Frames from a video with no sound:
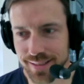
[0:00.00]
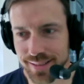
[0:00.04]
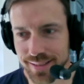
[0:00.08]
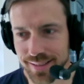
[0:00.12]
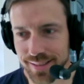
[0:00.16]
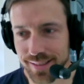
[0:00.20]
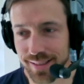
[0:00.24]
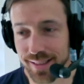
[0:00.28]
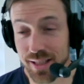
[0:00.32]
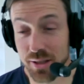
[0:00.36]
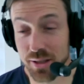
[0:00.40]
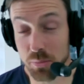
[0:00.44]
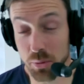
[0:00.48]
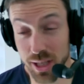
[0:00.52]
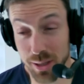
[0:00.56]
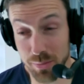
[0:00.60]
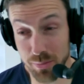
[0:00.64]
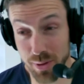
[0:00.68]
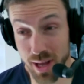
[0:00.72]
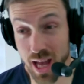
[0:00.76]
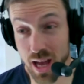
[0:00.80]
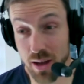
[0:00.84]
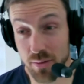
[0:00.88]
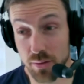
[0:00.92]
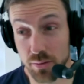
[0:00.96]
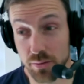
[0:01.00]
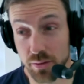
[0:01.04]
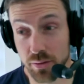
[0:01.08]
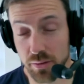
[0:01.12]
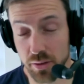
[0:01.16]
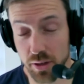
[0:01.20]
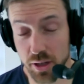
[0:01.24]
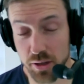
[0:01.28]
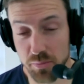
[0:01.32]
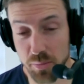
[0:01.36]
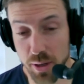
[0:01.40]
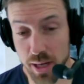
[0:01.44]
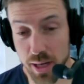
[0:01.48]
is pretty powerful for
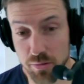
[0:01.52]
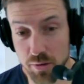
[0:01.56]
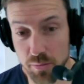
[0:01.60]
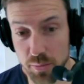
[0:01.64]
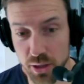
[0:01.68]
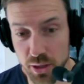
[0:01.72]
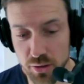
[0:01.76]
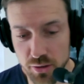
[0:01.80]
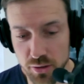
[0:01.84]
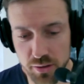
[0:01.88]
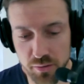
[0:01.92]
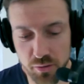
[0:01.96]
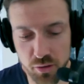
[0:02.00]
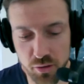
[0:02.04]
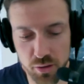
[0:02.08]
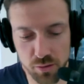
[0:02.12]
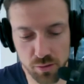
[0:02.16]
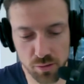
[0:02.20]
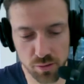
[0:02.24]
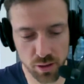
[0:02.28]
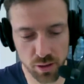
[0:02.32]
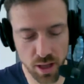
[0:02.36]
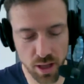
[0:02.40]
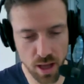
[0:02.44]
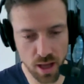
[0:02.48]
defense people, because if you're